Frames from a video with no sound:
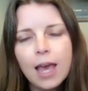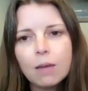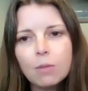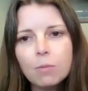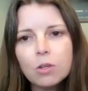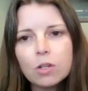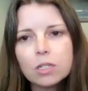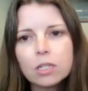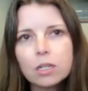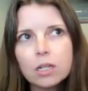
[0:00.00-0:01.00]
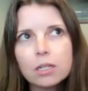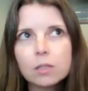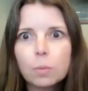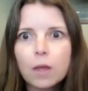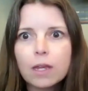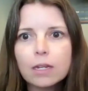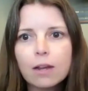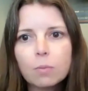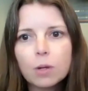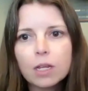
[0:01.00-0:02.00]
And maybe you could explain to
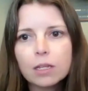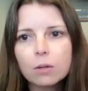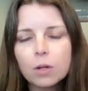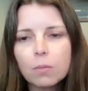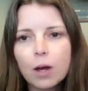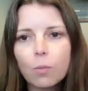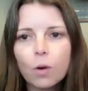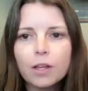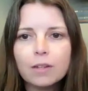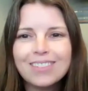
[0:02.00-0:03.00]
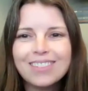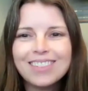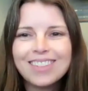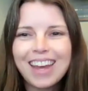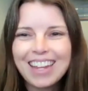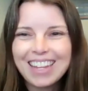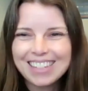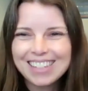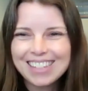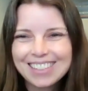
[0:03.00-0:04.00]
everybody a little bit about what that
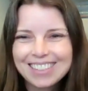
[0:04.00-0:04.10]
is.